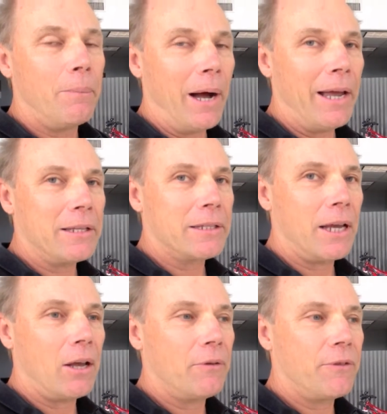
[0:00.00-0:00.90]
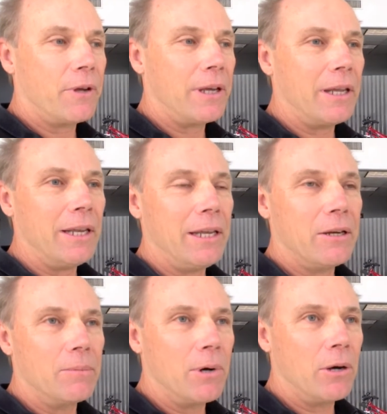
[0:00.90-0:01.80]
by itself, in
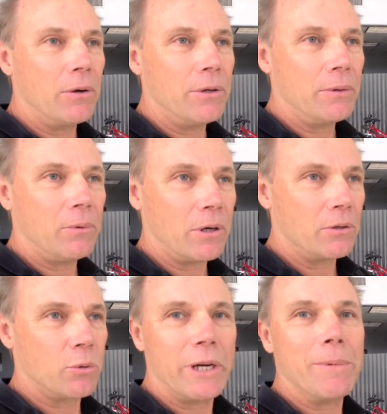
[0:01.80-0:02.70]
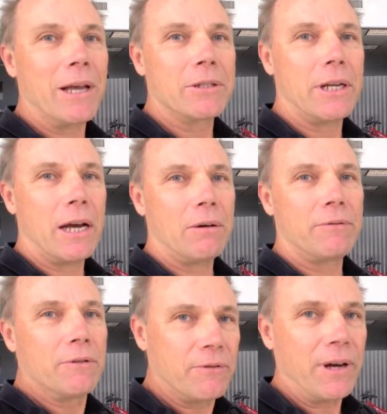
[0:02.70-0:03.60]
eco mode, will go 20 miles an hour
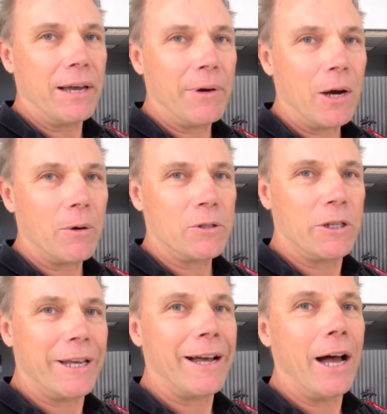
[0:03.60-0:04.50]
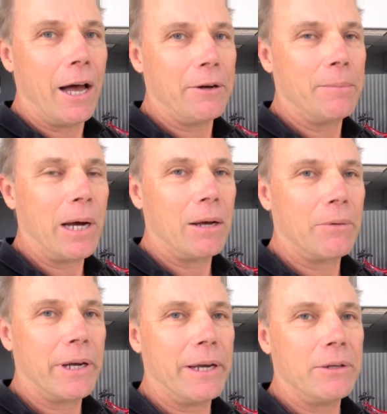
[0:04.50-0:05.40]
for 5 hours. So you get a 100-mile
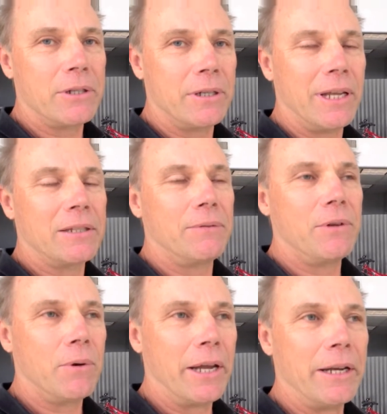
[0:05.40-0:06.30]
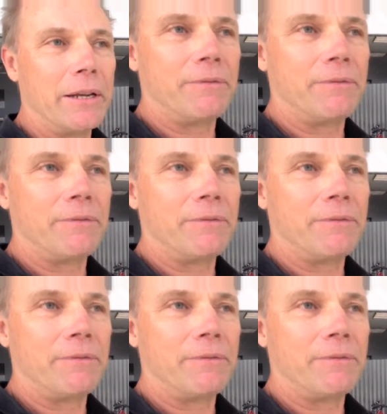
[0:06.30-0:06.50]
range, and that's if you're riding on the